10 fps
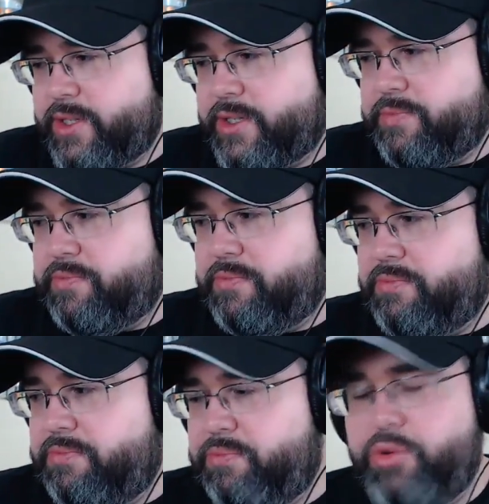It's
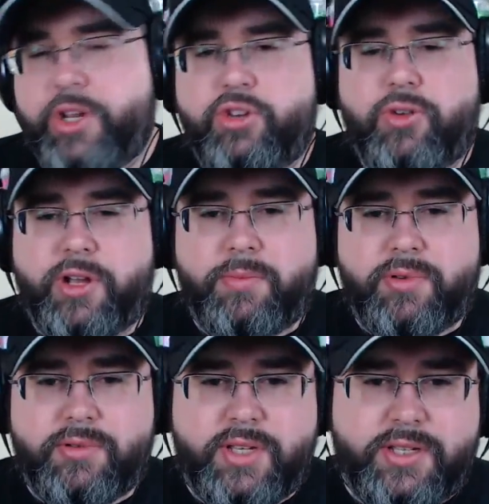pretty
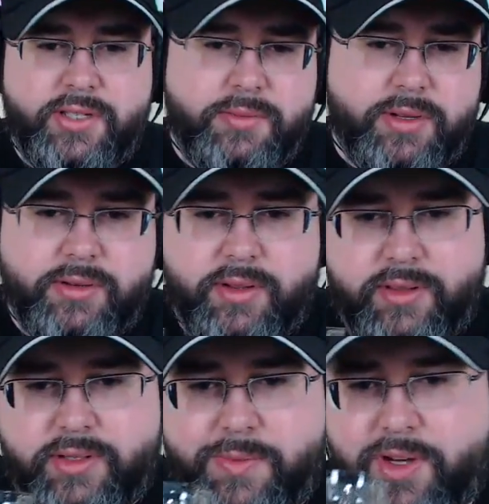drinkable and tasty, but
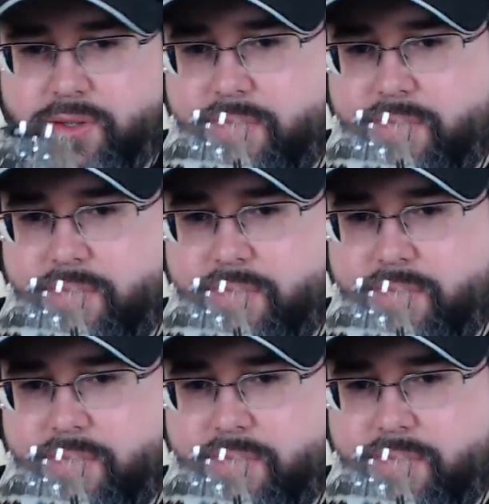nothing special.